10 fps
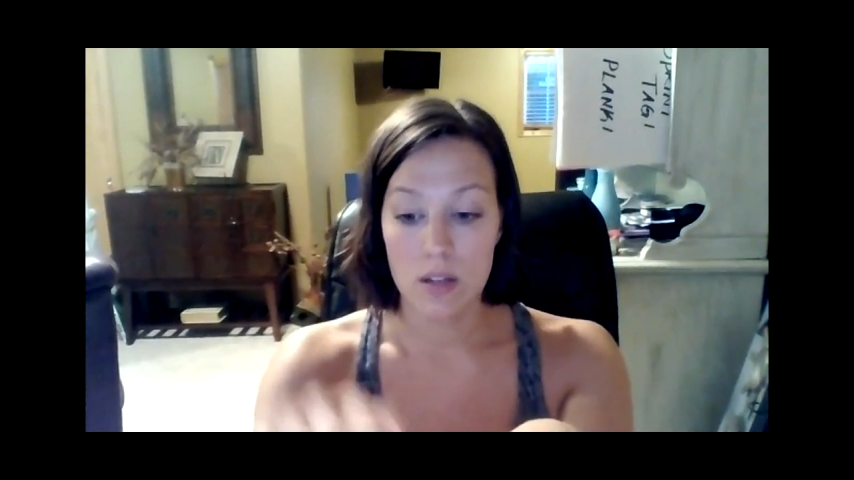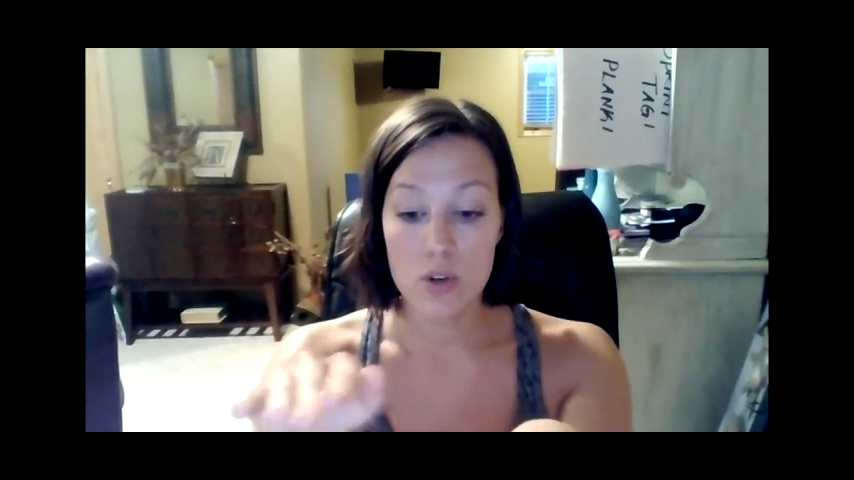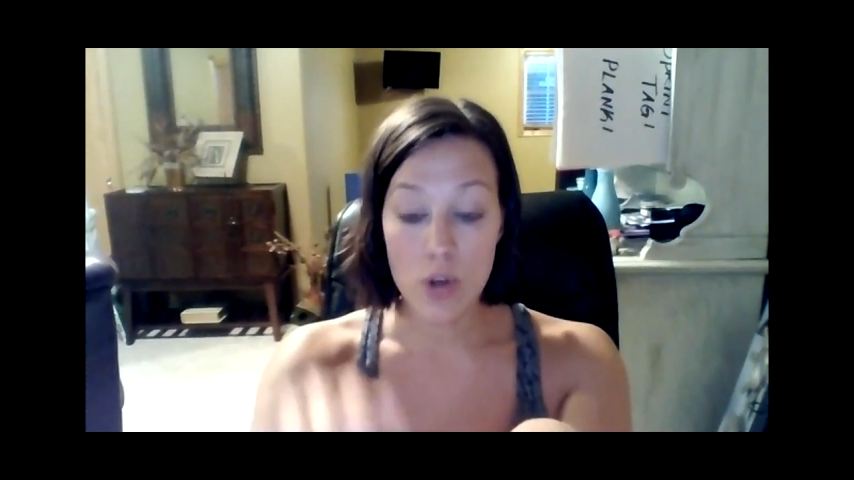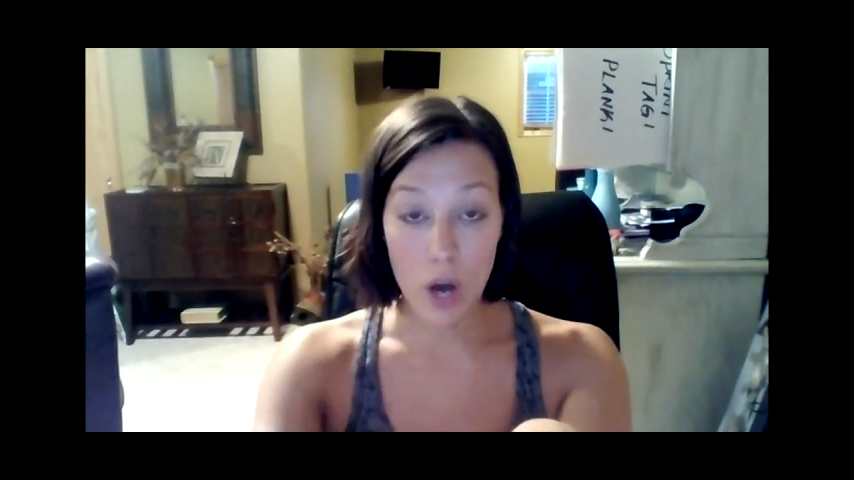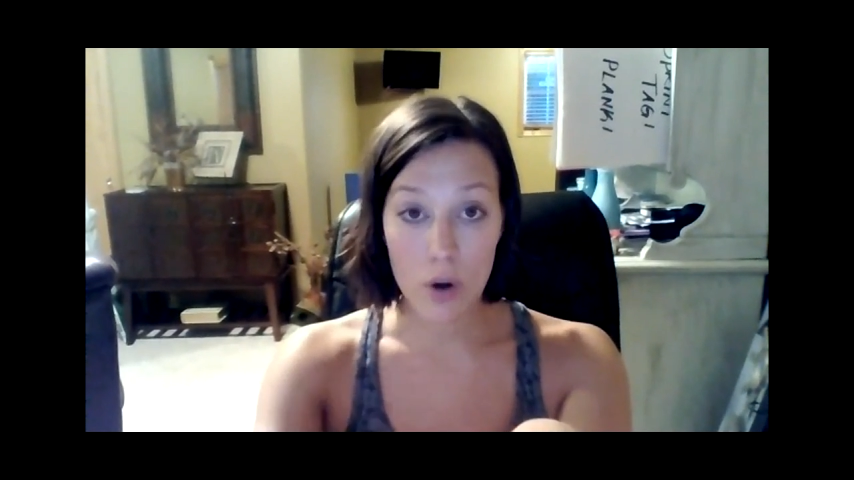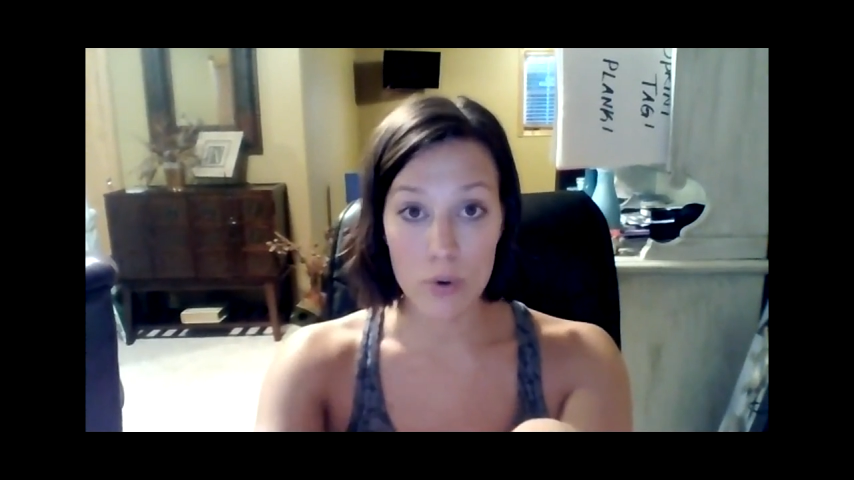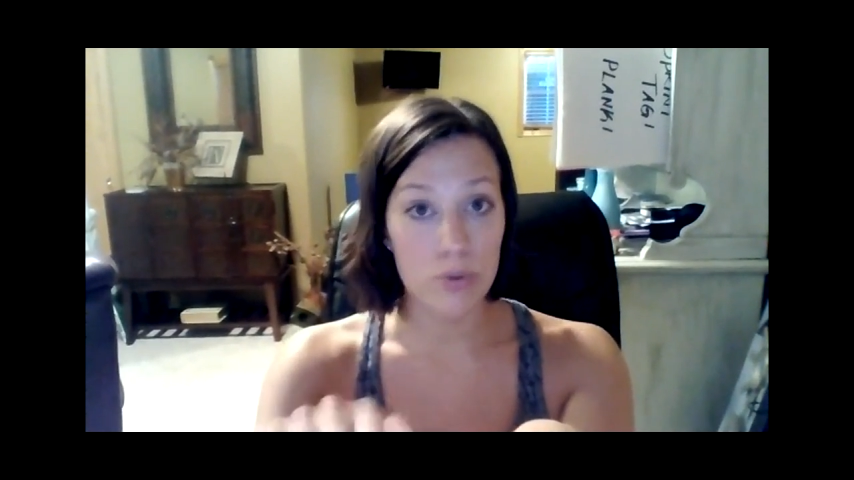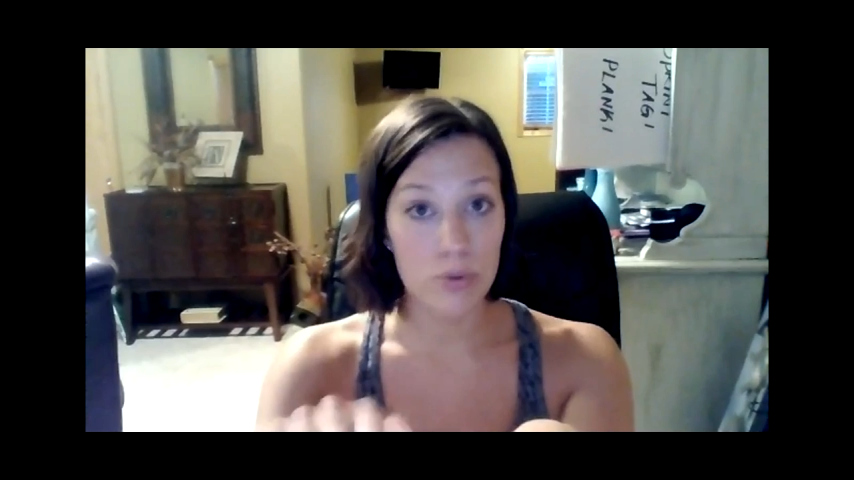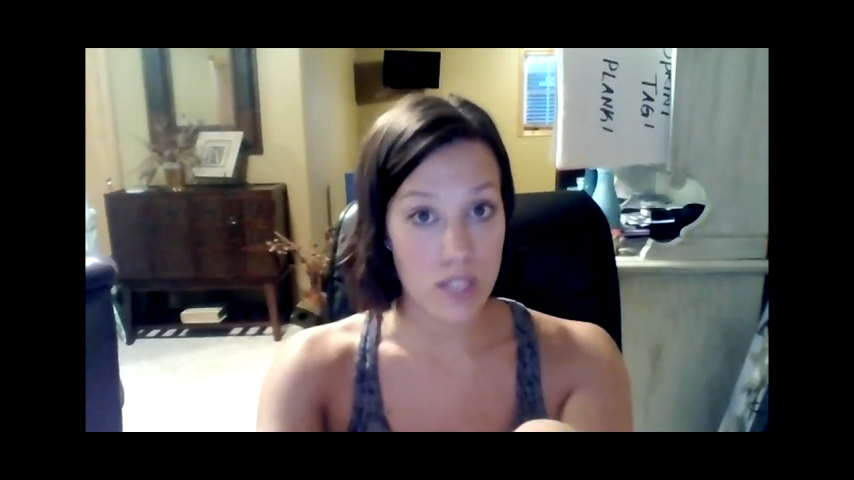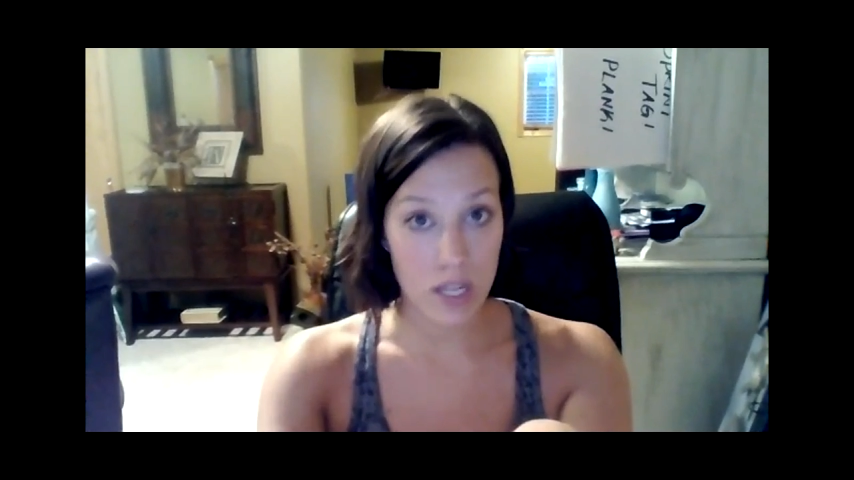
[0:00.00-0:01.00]
know
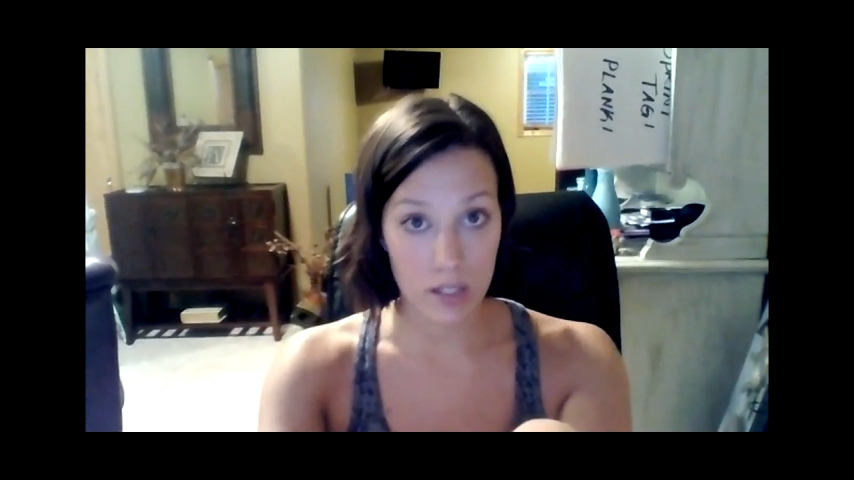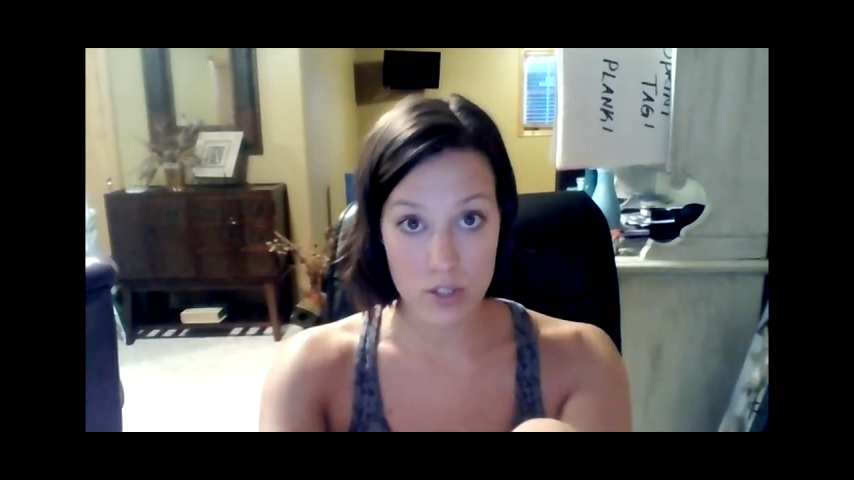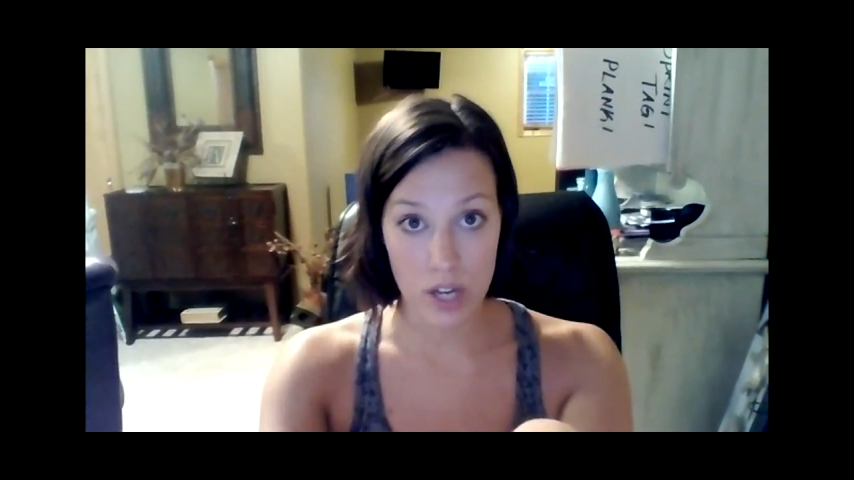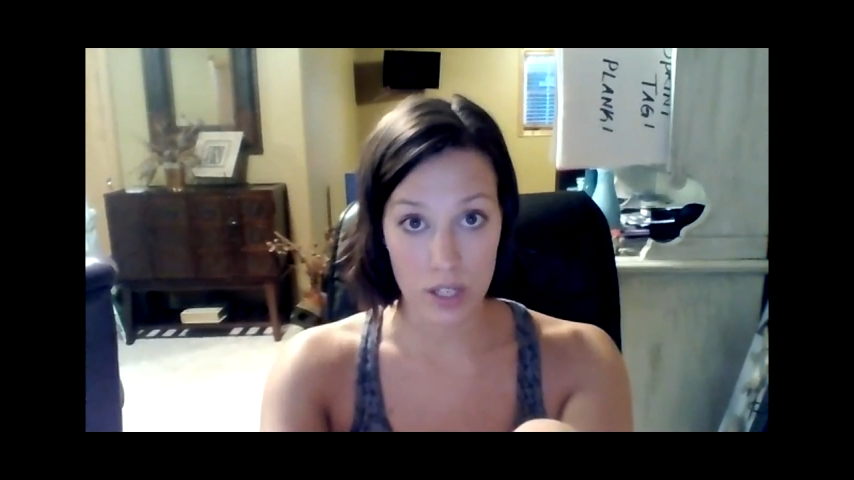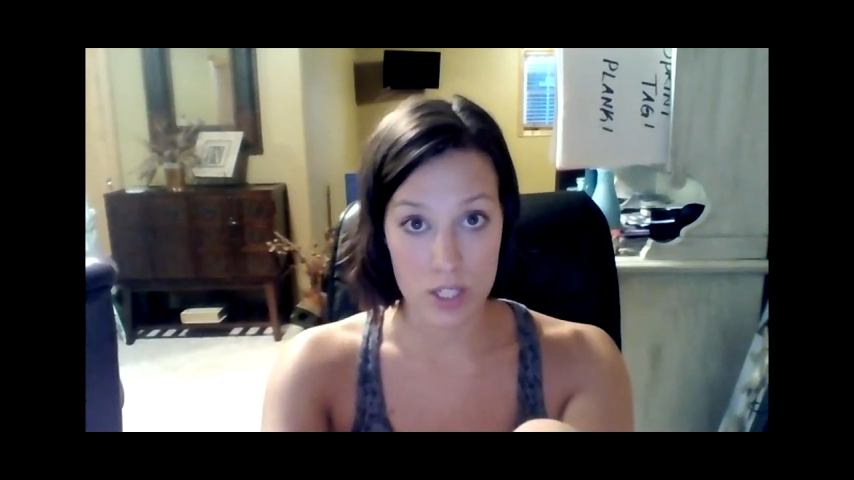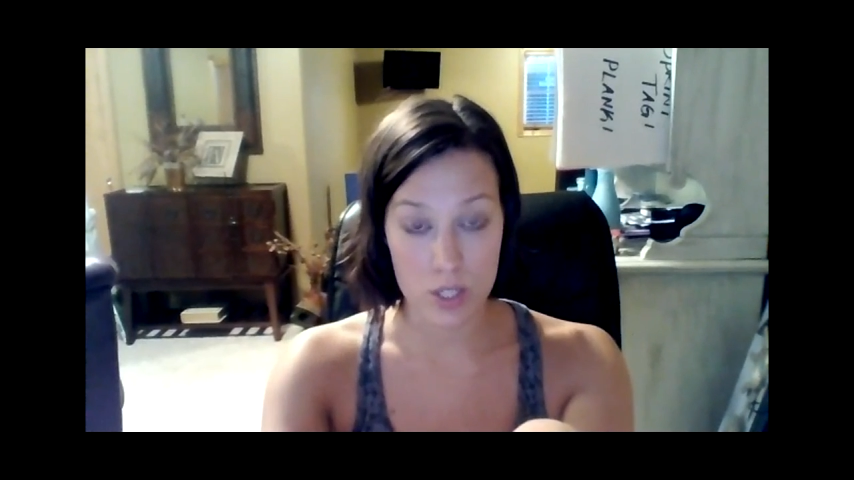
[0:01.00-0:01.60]
who exactly you're talking